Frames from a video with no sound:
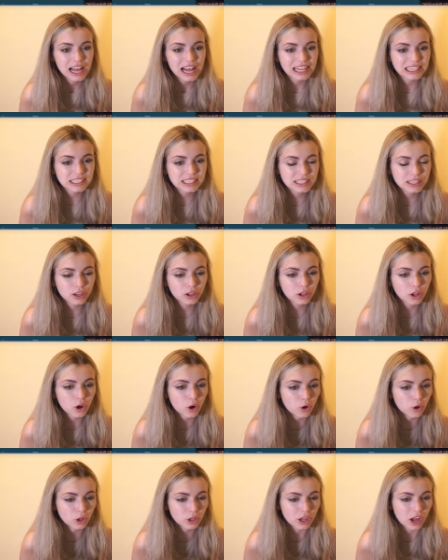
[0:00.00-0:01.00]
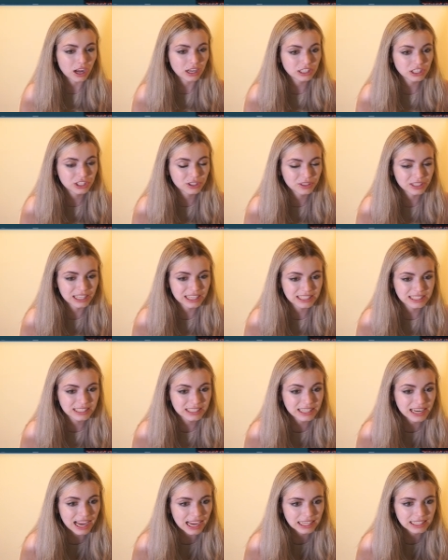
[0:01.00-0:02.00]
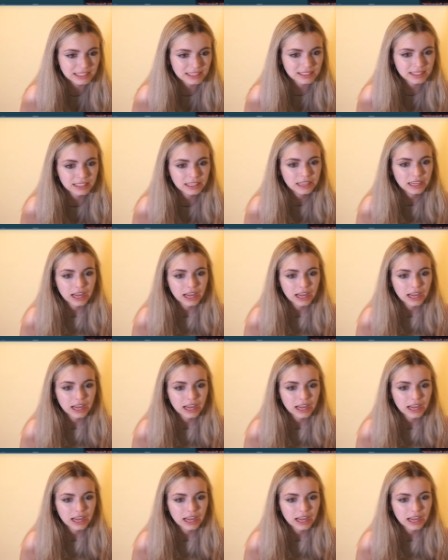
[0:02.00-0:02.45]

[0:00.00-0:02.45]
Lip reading: and still hold on to this knight.